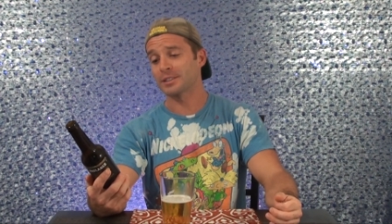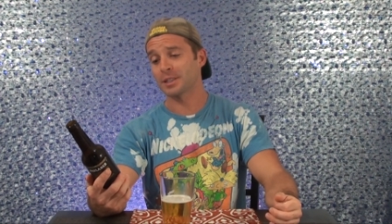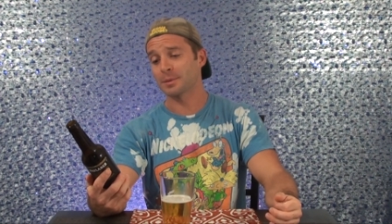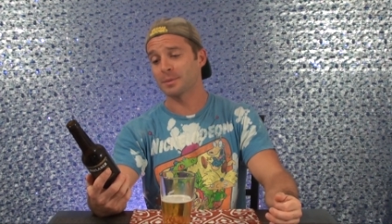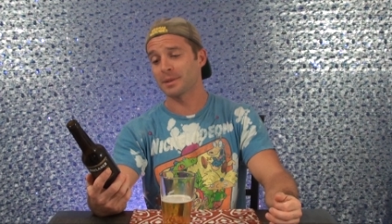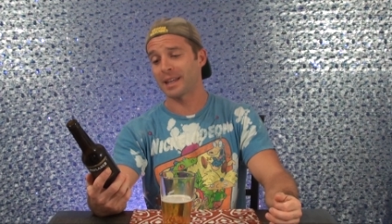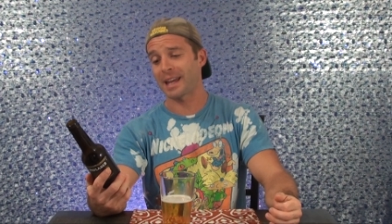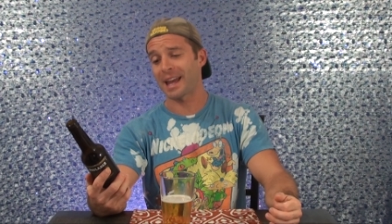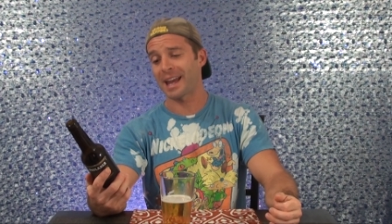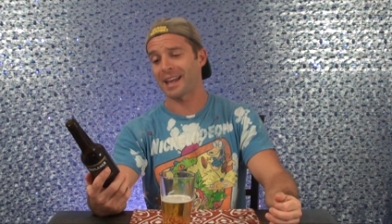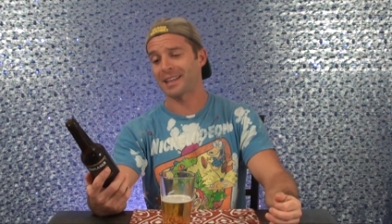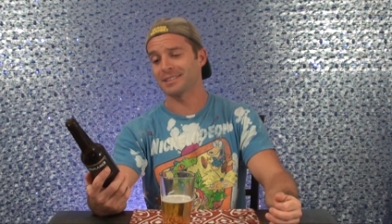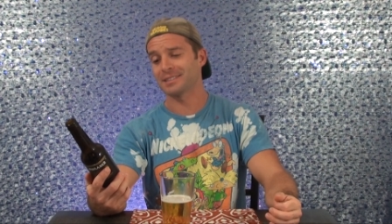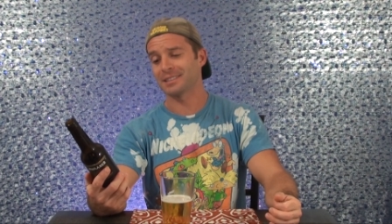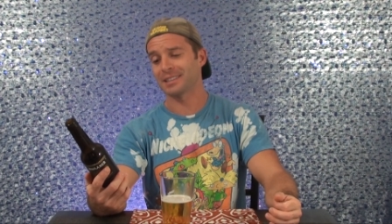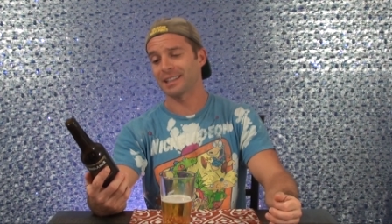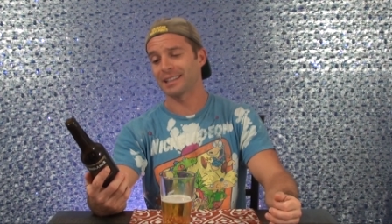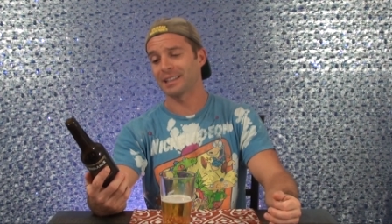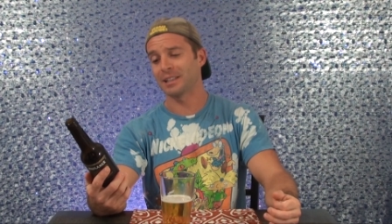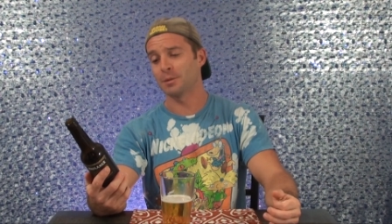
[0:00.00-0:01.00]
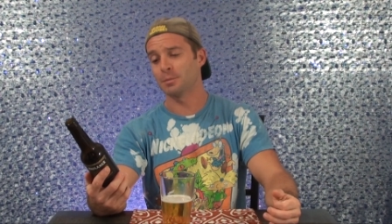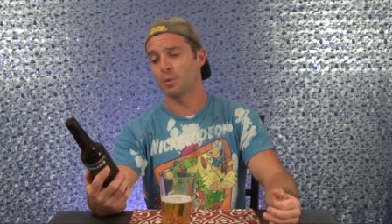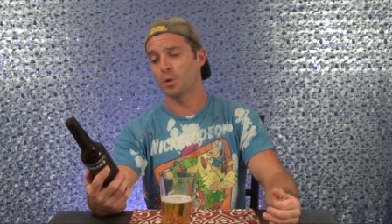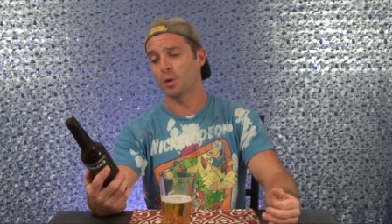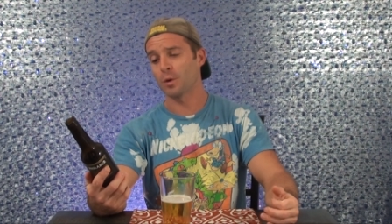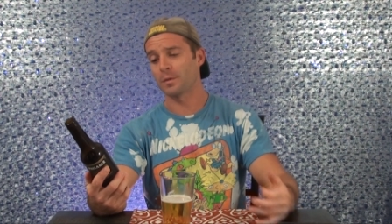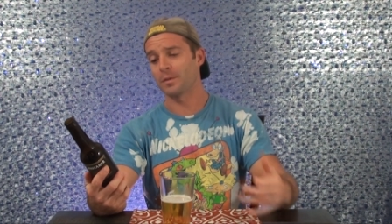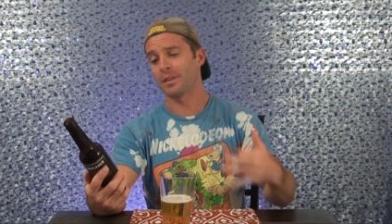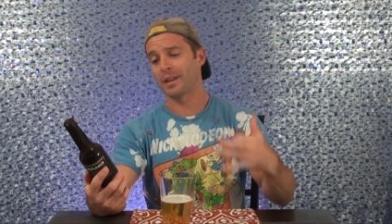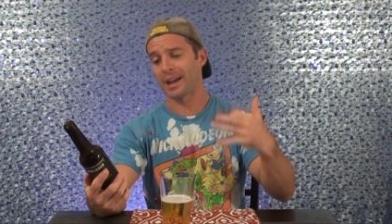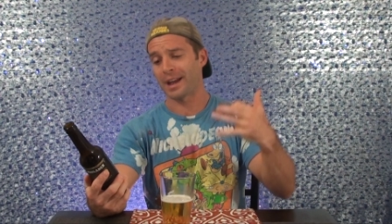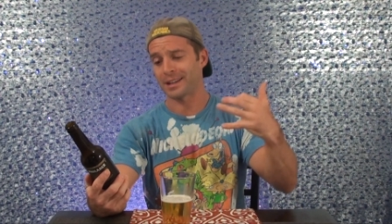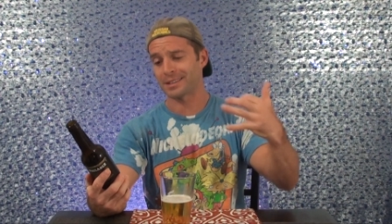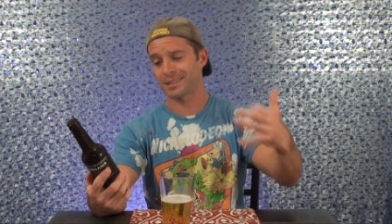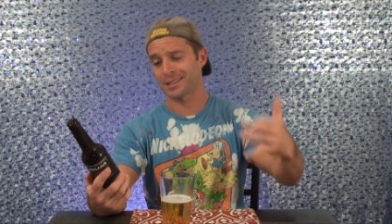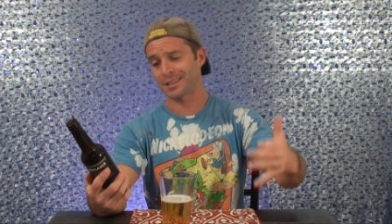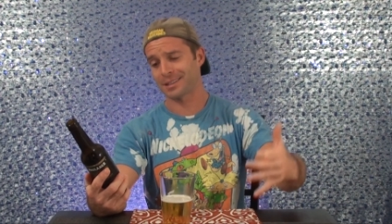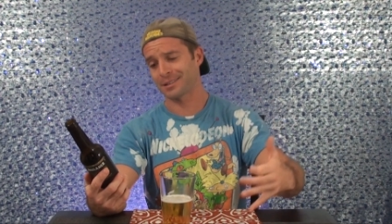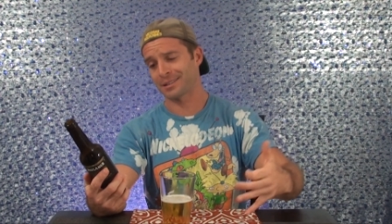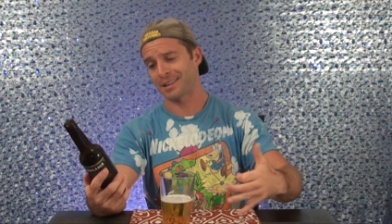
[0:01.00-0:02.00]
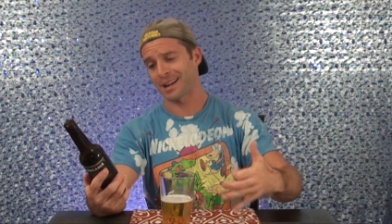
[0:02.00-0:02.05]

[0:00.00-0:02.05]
something that has a little more of that